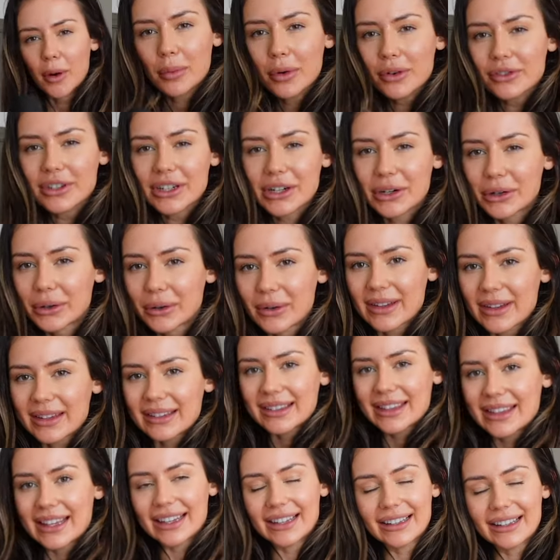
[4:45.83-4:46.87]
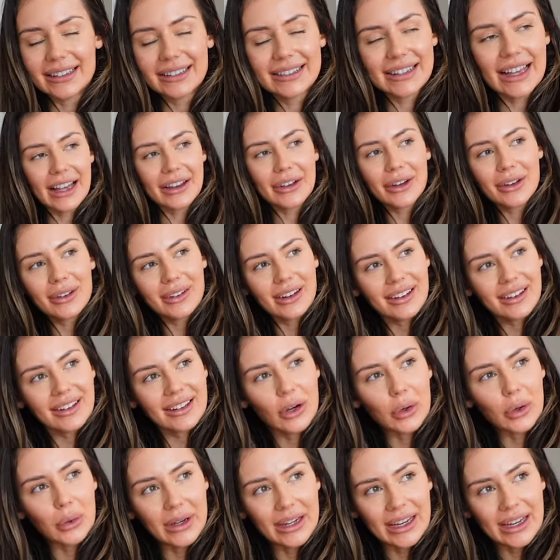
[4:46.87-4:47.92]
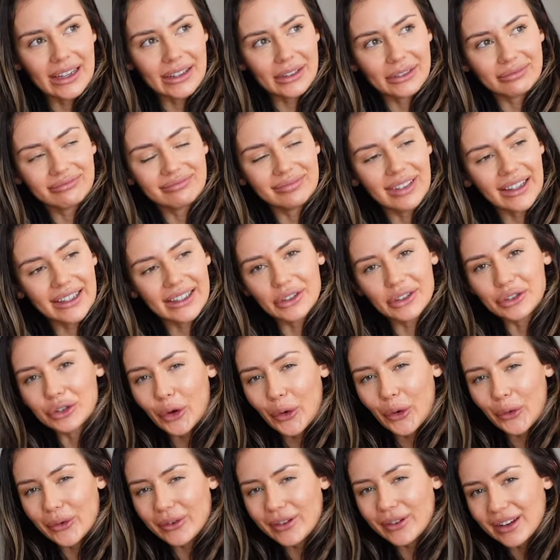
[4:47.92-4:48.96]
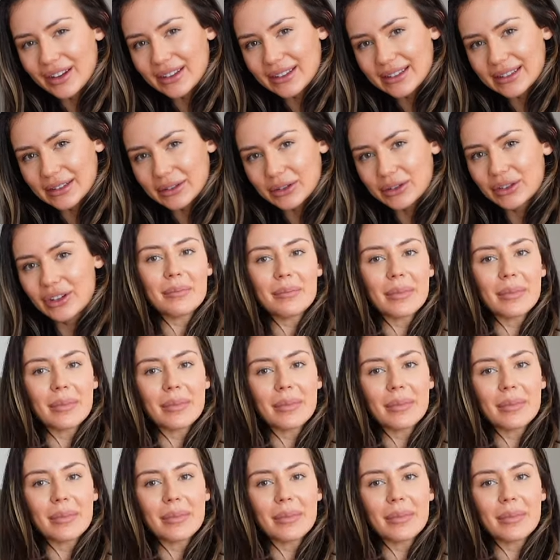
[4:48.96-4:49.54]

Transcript: What do you call these things? I don't like calling it a, like a gun as such,